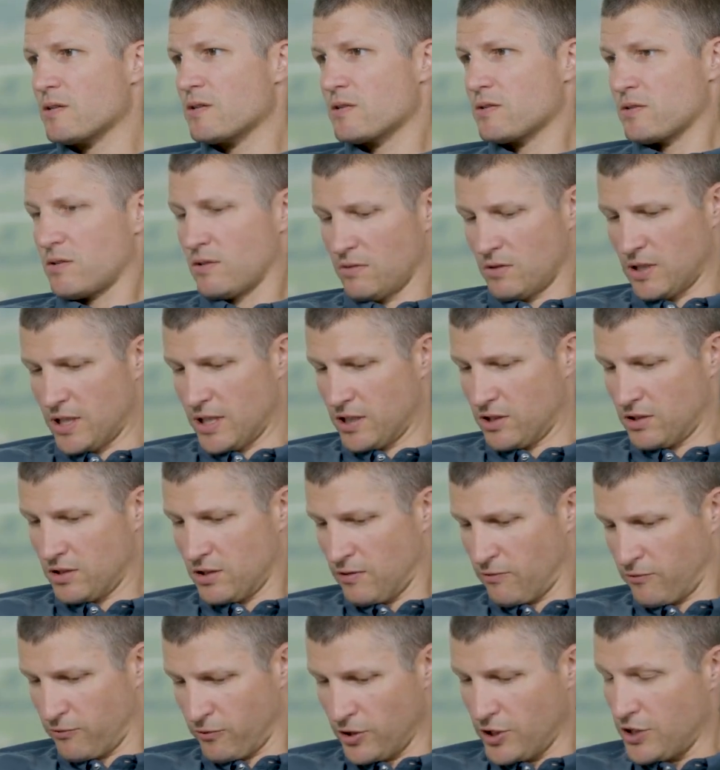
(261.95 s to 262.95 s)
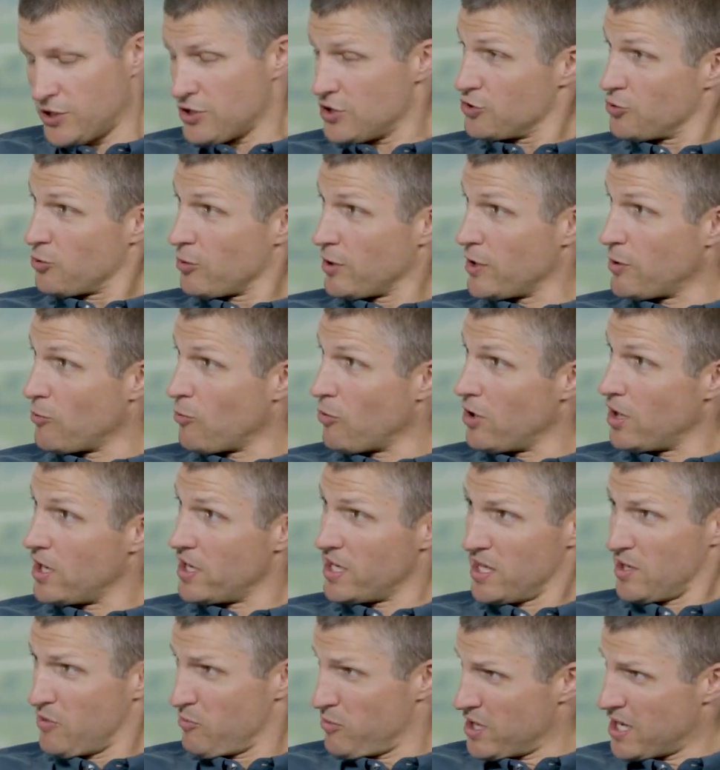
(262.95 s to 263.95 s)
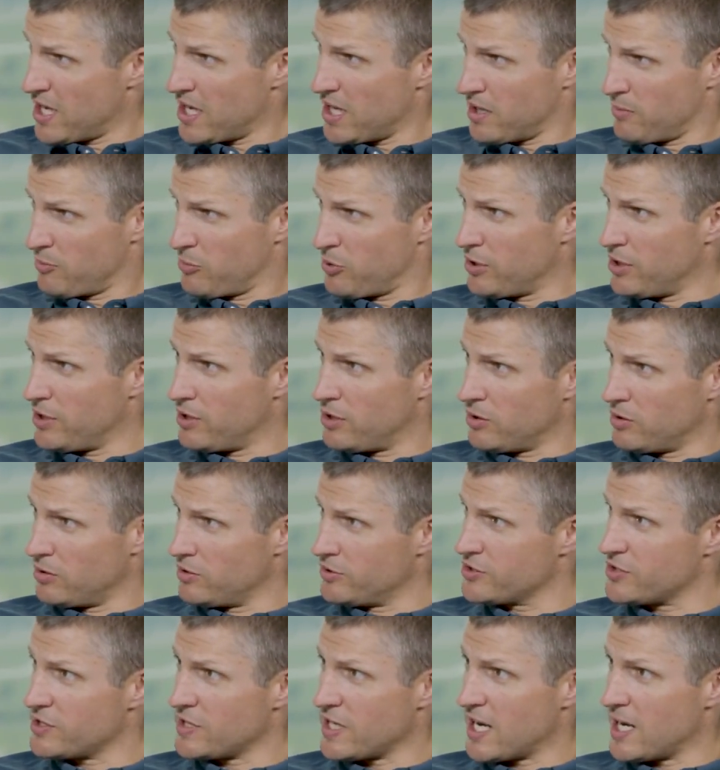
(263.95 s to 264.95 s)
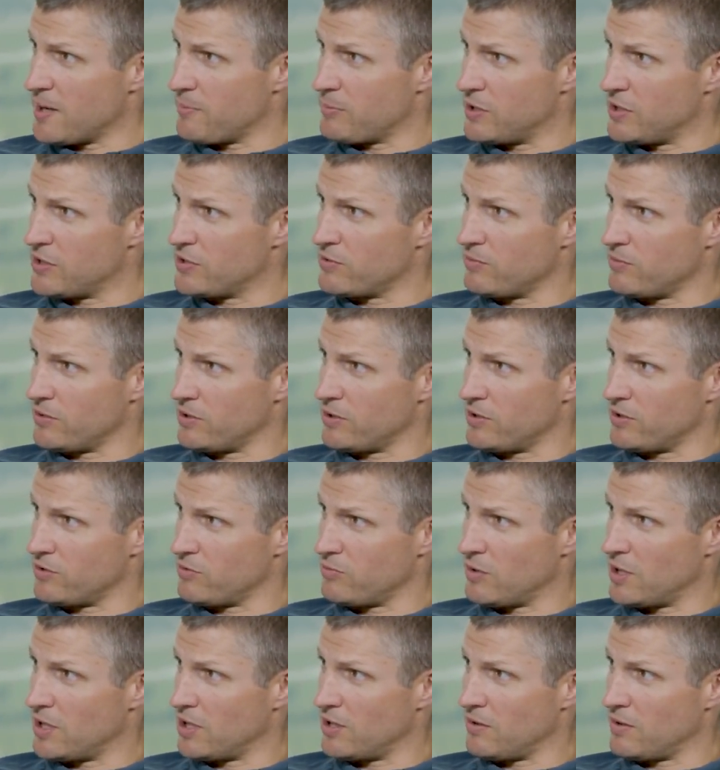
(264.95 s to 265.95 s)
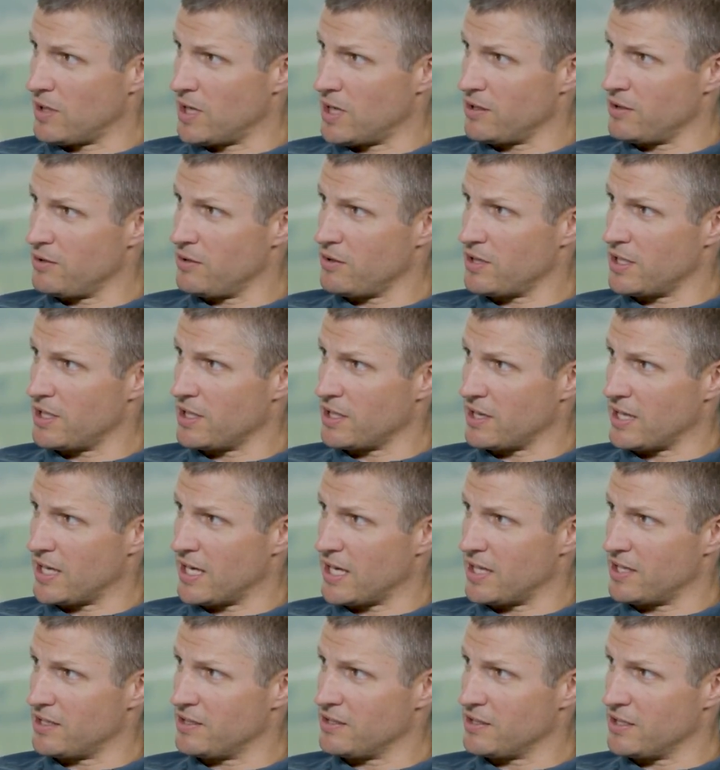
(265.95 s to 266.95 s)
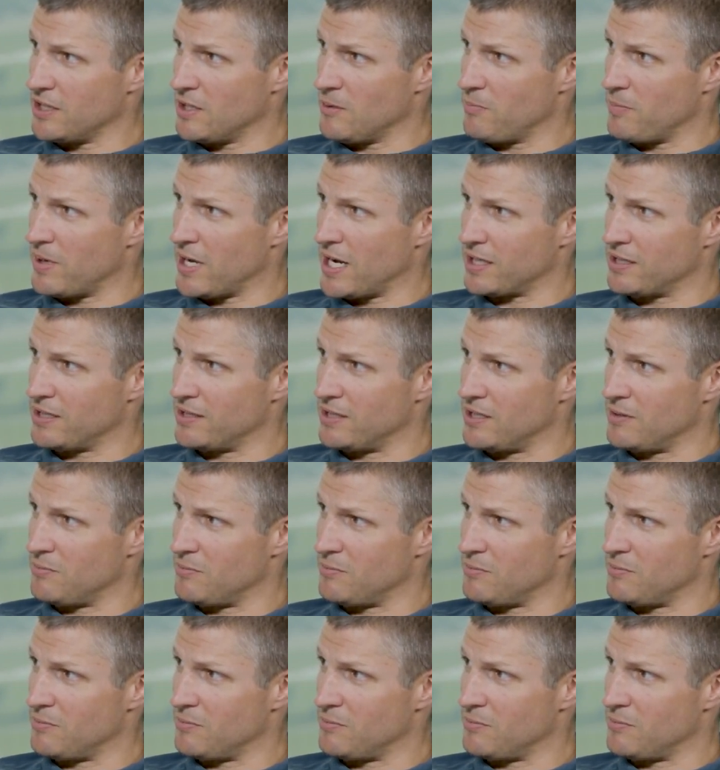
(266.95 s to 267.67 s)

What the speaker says: So like the freeze in 21, and then we had a pretty cold snap this winter as well. How do you think that impacted them